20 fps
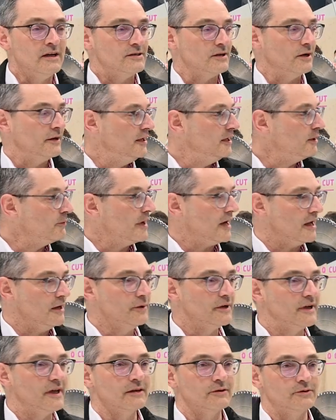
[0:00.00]
So here we are
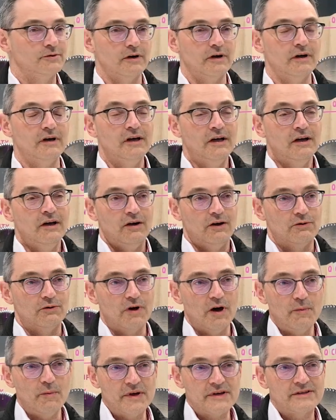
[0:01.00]
looking to a, a
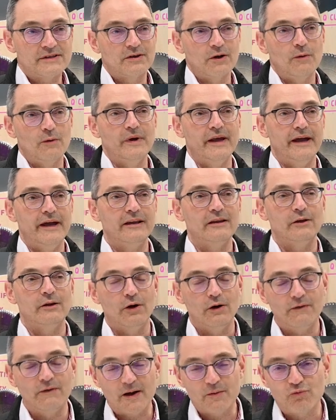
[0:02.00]
robust saw blade,
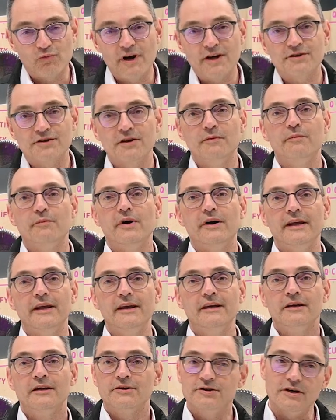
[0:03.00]
low vibration body,